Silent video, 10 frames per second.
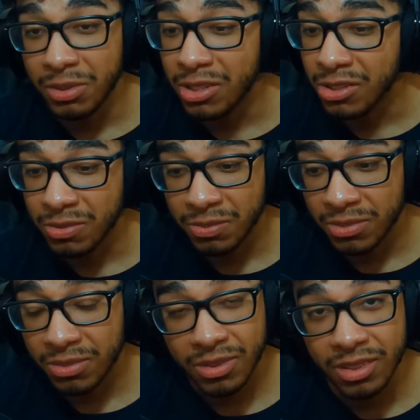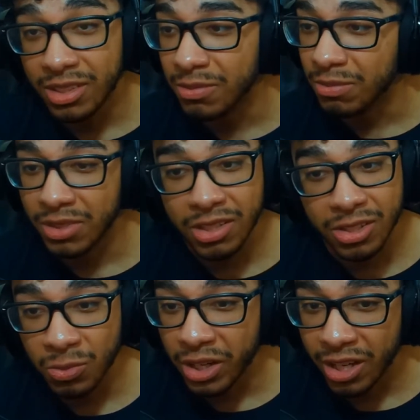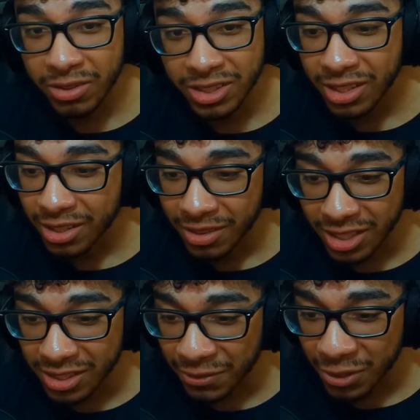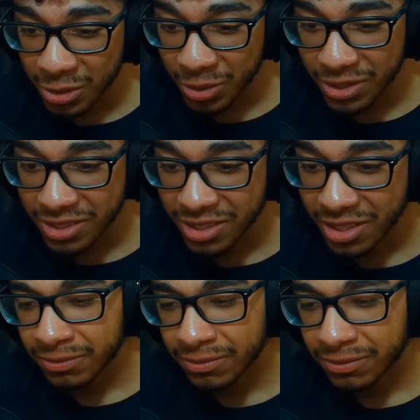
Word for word: he just he he just went out and said it. That's his first words.